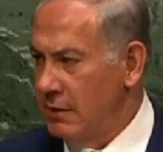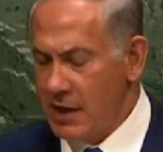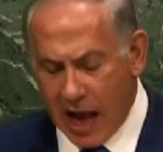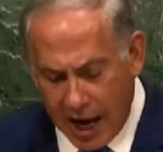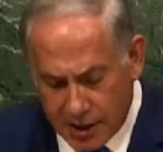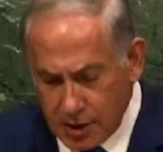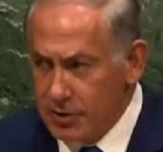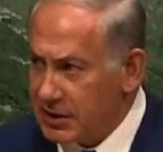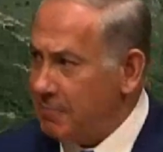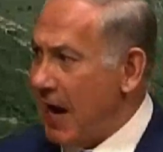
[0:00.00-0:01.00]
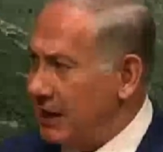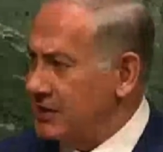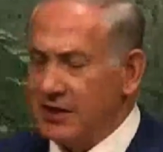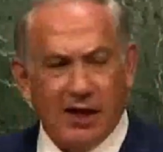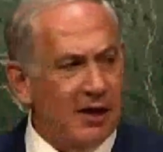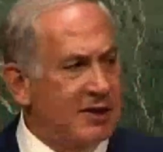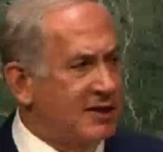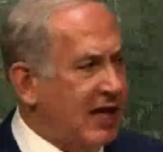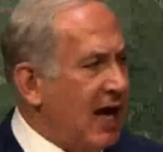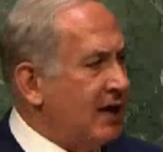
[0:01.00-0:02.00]
not use a Palestinian
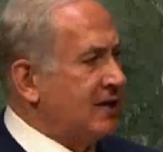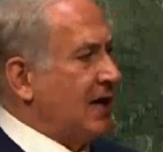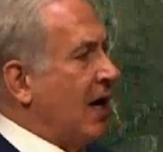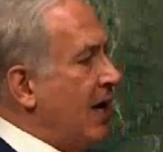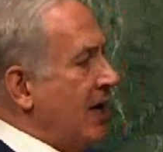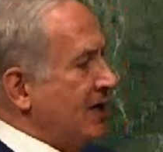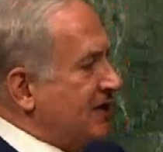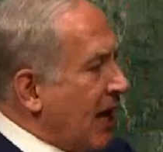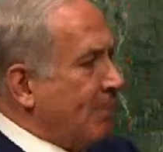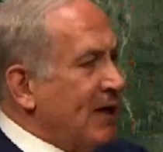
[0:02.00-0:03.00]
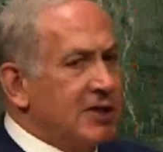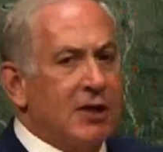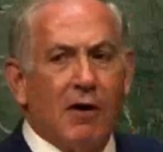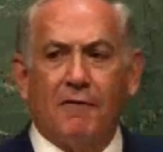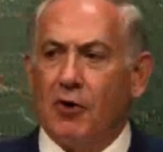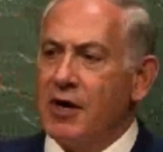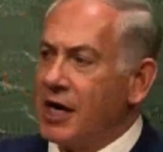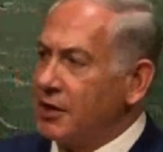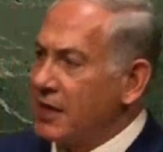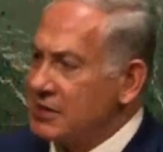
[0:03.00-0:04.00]
state as a stepping stone for
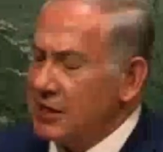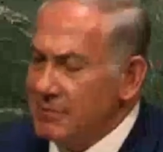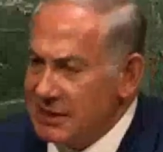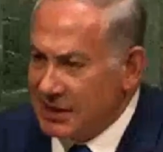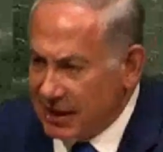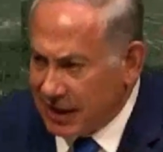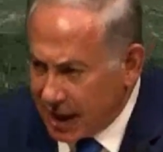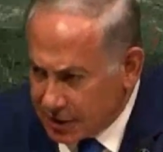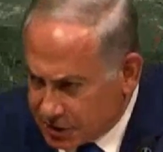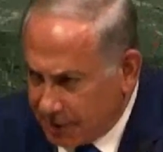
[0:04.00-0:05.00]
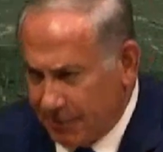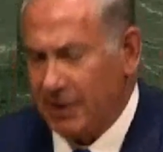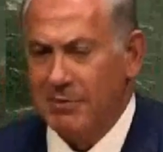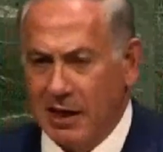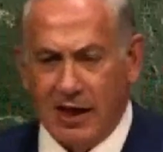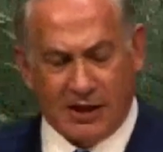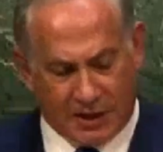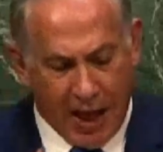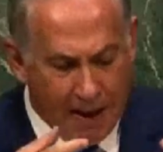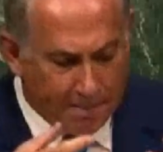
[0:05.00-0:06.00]
another Islamist dictatorship in the Middle
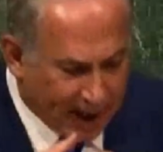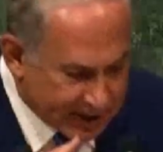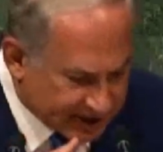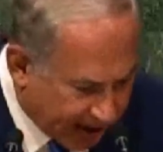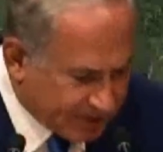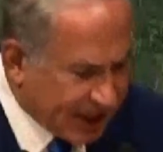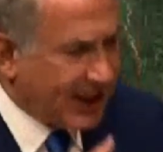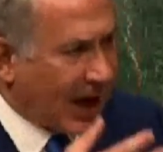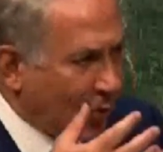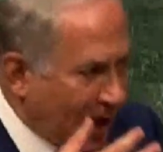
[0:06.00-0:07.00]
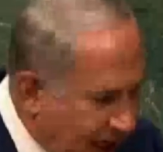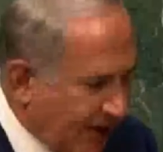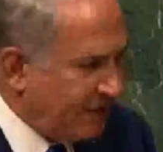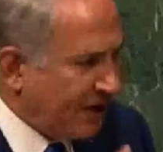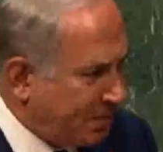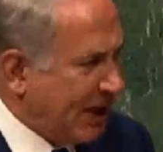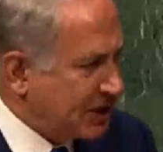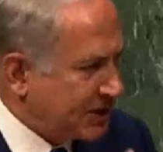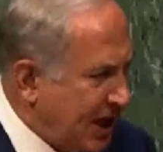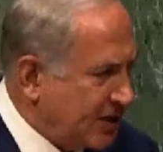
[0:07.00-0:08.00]
East, but something that will live at
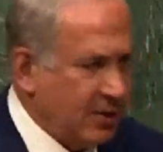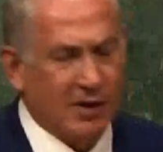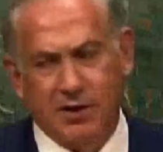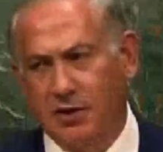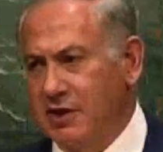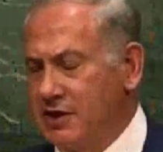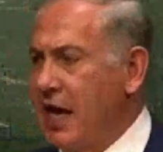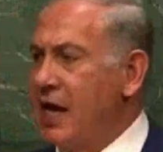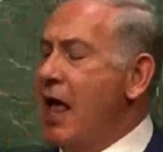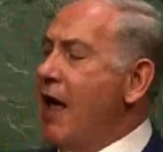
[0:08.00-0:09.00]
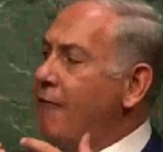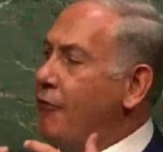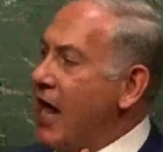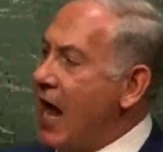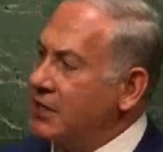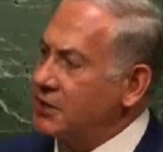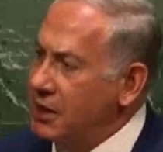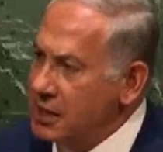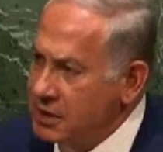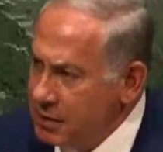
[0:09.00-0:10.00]
peace next to the Jewish state. If we
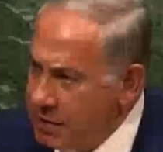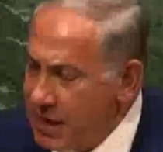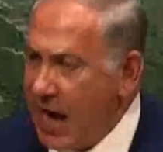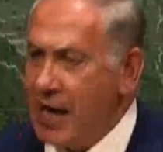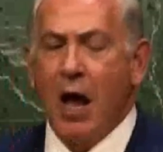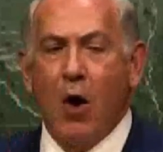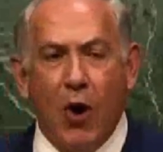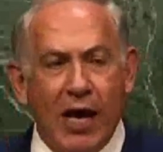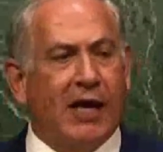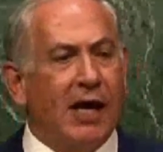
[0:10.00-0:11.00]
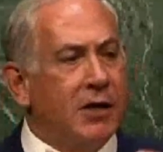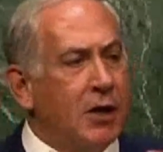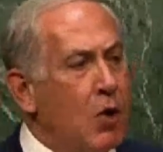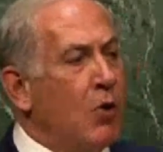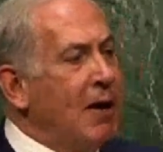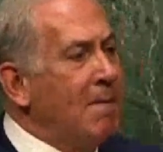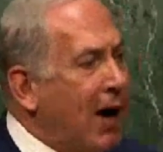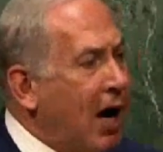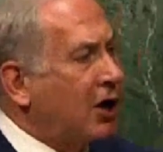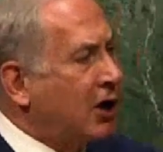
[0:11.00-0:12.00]
actually do that, we can do
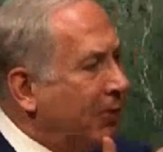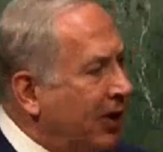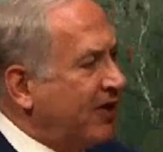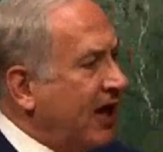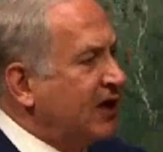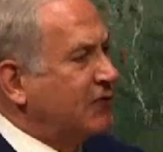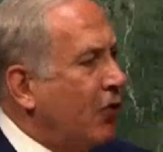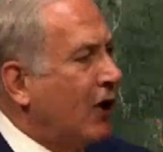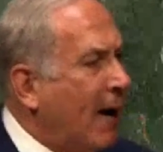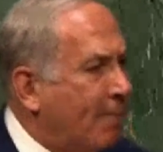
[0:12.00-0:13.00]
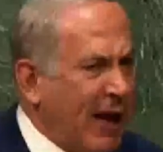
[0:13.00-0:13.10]
remarkable things for our